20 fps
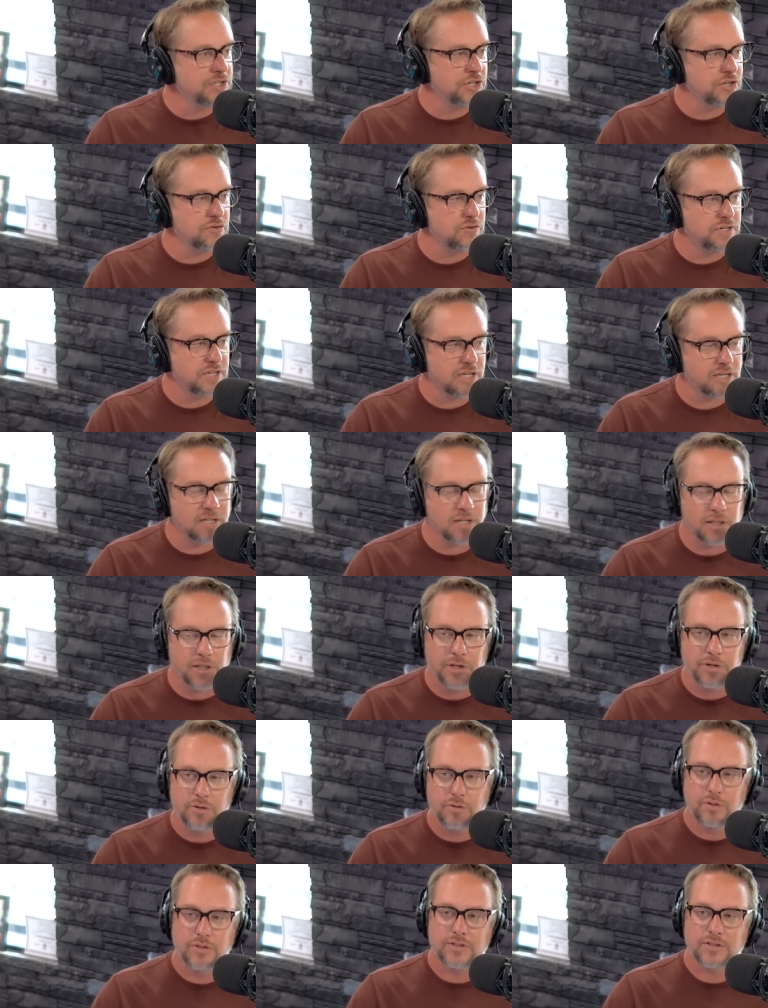you Hotel. didn't
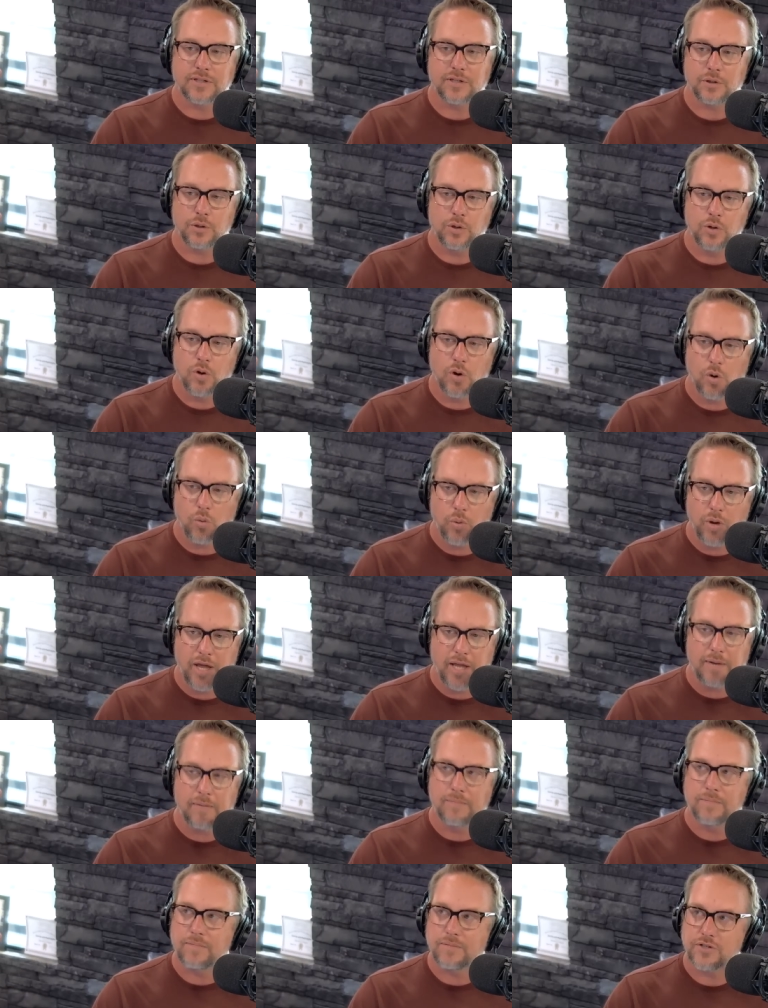lose nor
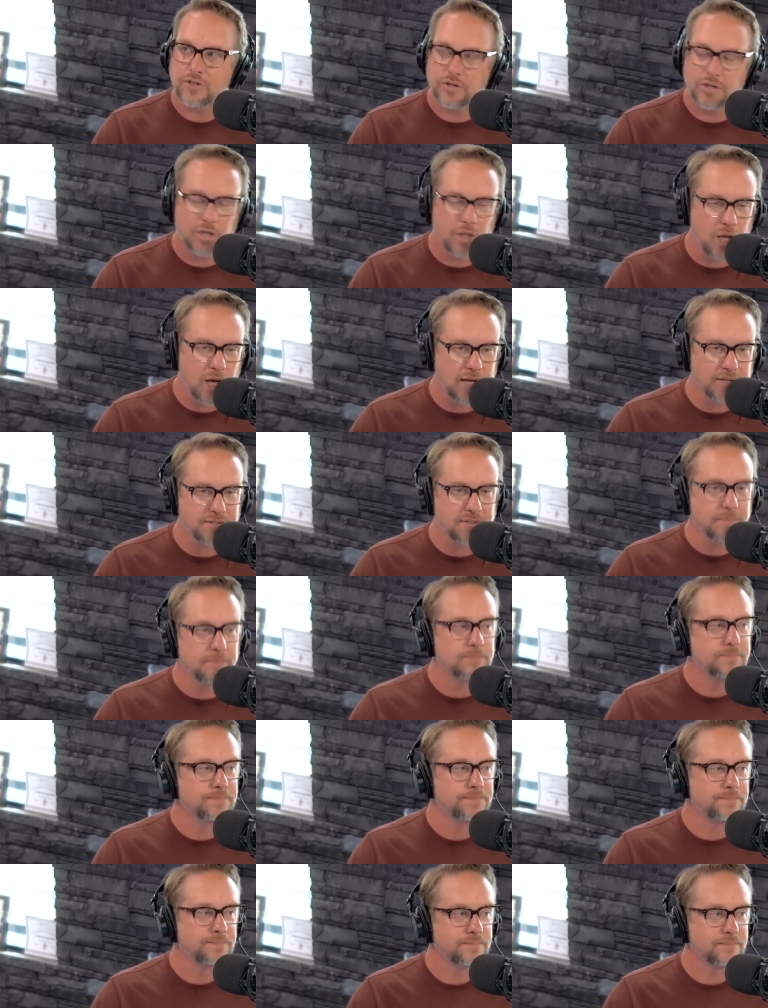win, so you lost.
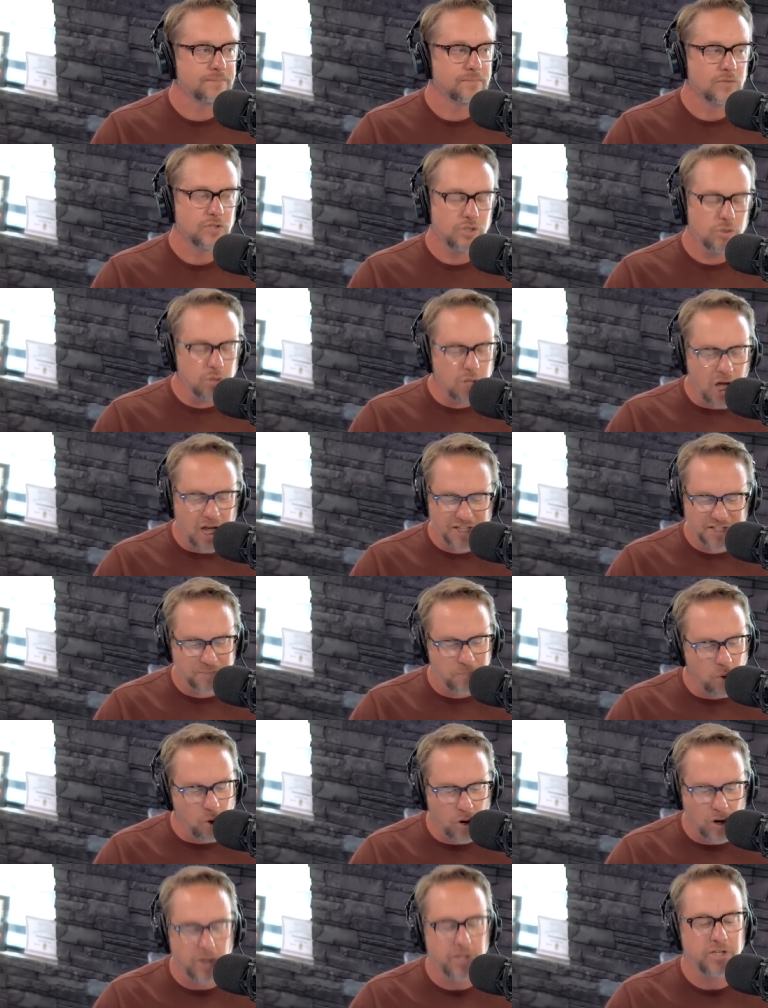You lost
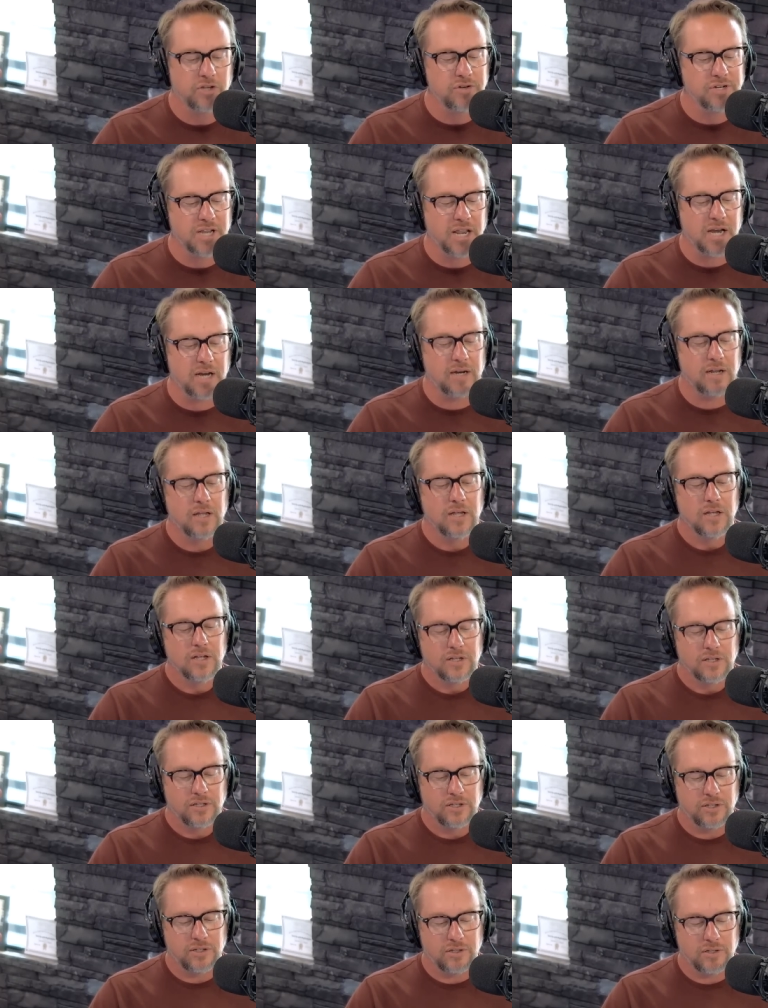more. That was, you a, real, like,
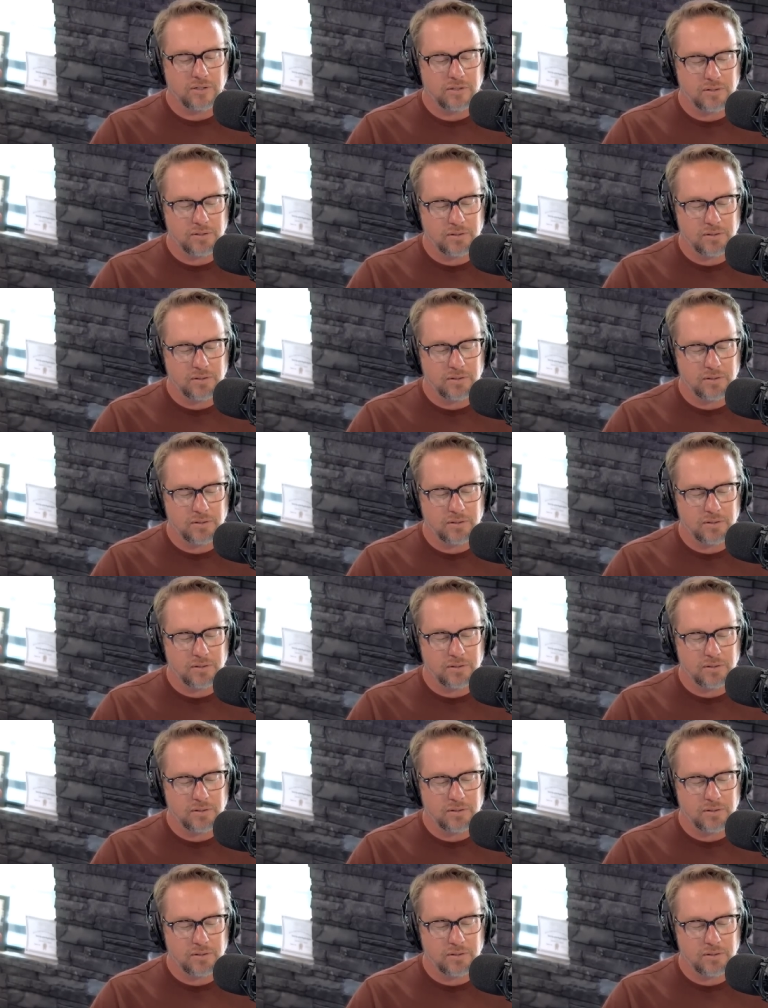that was a real